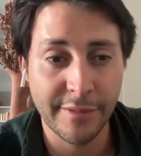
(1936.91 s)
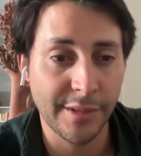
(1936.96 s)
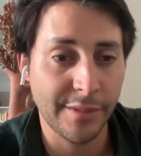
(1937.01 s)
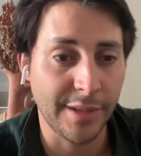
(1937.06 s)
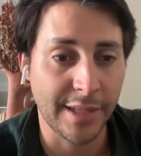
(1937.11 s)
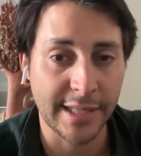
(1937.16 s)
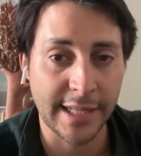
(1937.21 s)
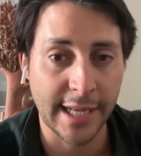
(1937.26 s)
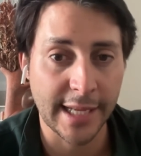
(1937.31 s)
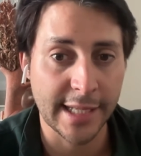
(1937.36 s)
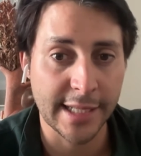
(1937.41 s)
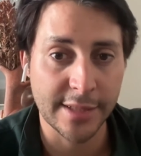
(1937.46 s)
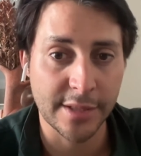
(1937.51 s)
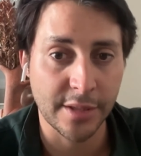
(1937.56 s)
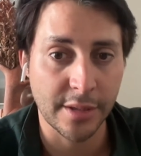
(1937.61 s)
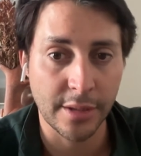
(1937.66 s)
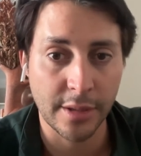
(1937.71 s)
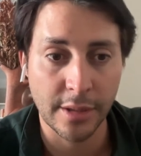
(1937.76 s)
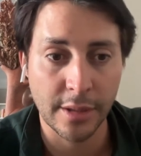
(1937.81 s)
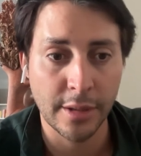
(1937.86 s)
Vivatech is
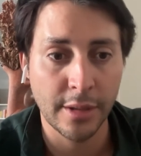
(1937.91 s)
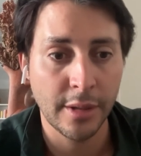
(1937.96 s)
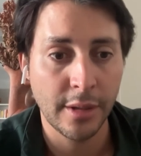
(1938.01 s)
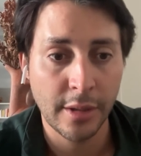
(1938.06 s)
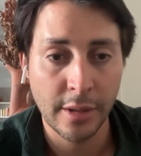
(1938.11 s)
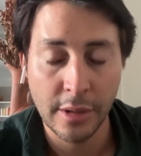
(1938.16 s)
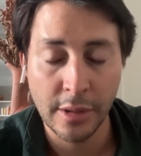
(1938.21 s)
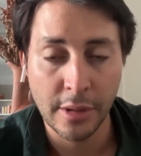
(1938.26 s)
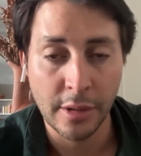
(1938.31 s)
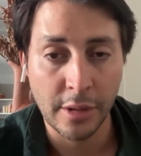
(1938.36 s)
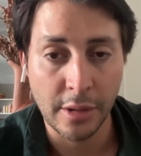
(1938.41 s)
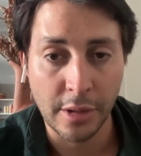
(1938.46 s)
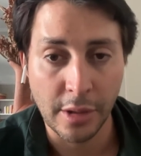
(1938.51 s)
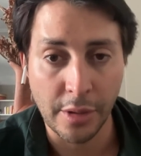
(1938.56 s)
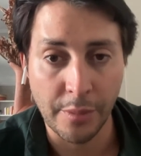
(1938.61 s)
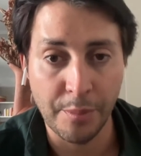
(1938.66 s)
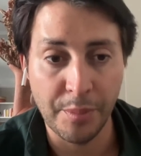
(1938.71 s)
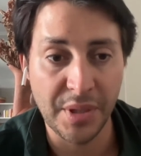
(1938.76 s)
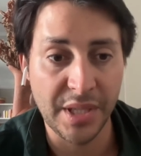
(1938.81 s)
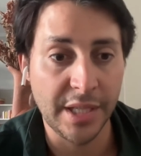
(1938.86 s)
a
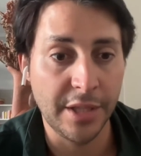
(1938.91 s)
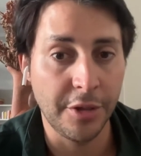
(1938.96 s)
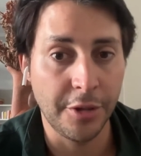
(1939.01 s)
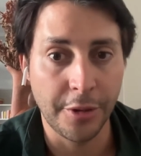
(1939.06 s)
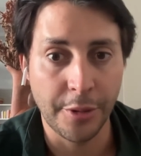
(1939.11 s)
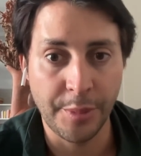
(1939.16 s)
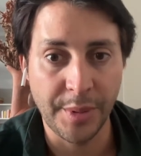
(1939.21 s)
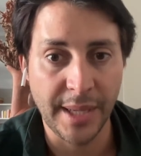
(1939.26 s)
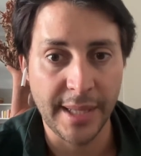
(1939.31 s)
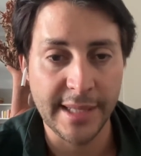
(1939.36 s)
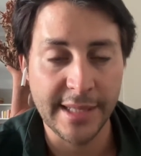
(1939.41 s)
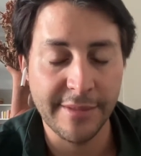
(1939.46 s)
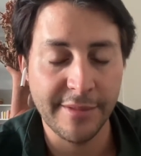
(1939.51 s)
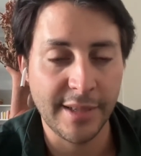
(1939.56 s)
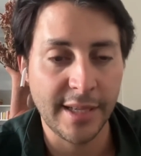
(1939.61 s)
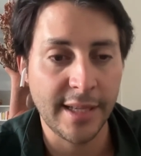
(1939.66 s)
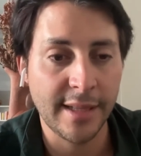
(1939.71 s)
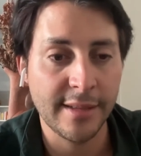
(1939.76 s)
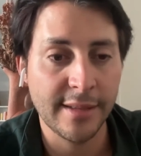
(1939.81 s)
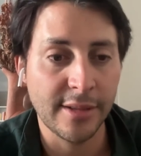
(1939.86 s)
big European
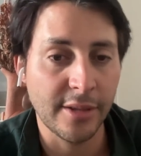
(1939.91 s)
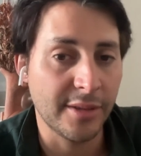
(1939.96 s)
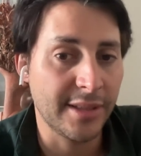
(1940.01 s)
event,